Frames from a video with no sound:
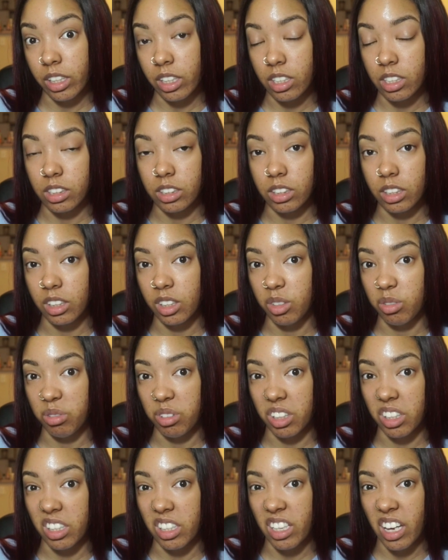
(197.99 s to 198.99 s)
It doesn't look
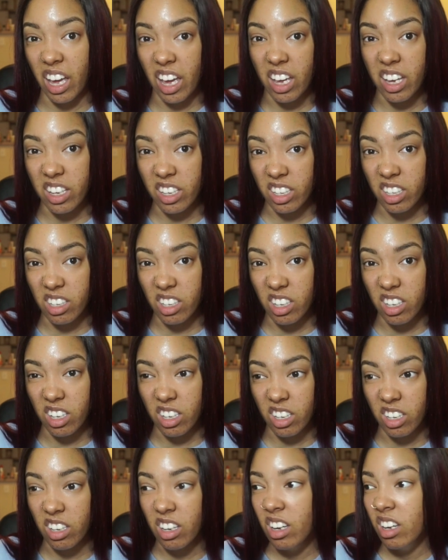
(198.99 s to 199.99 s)
really
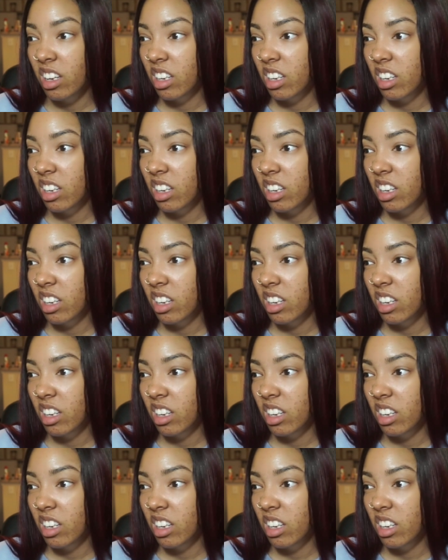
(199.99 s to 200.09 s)
cakey.